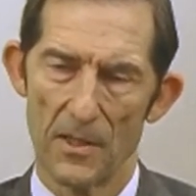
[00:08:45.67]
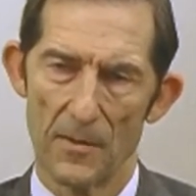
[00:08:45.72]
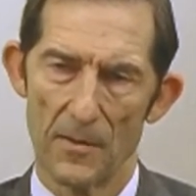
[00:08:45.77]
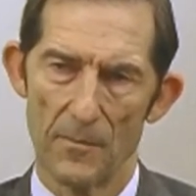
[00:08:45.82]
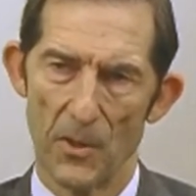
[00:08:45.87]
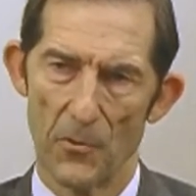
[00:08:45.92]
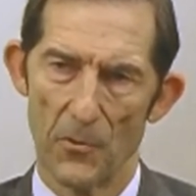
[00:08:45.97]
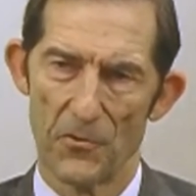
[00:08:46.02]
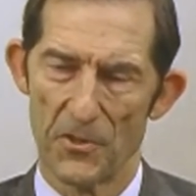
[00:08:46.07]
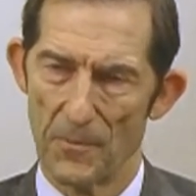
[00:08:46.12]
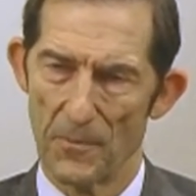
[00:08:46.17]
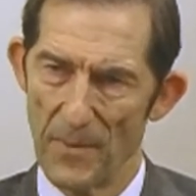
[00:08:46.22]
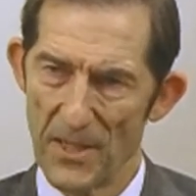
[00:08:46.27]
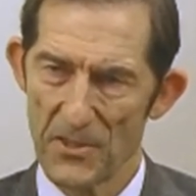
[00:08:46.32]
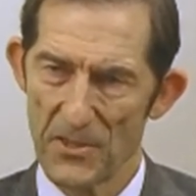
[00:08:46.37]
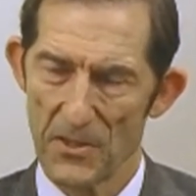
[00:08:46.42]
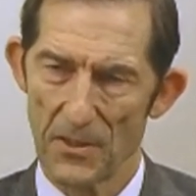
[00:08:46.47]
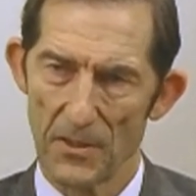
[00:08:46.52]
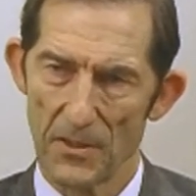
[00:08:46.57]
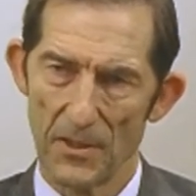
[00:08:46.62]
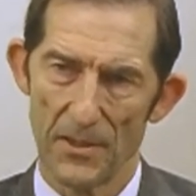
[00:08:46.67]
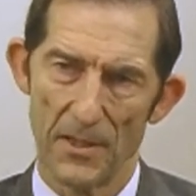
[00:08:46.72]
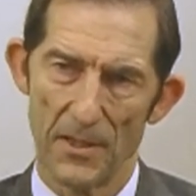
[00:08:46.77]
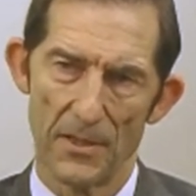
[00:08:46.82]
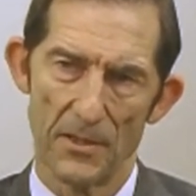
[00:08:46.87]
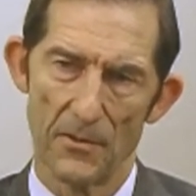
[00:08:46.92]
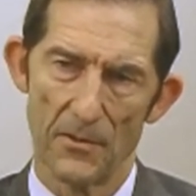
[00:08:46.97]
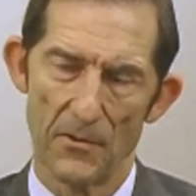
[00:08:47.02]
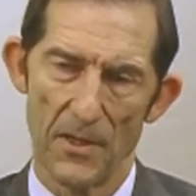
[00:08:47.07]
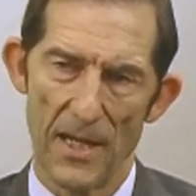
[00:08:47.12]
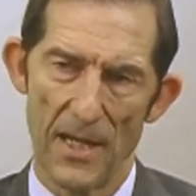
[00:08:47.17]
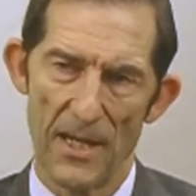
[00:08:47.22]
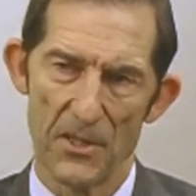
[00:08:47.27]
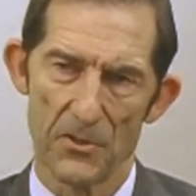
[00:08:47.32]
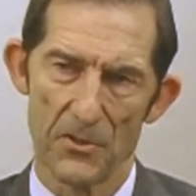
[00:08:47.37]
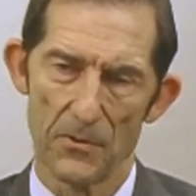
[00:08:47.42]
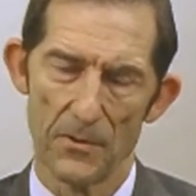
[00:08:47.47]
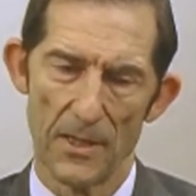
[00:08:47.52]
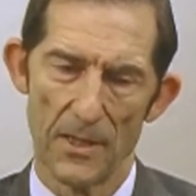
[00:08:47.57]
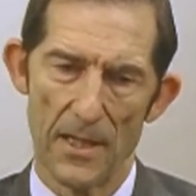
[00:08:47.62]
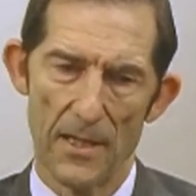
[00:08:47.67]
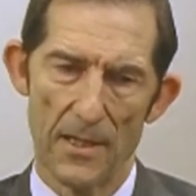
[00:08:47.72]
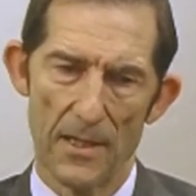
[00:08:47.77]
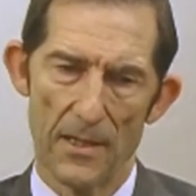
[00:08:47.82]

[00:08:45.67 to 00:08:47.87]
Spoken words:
both domestically and internationally.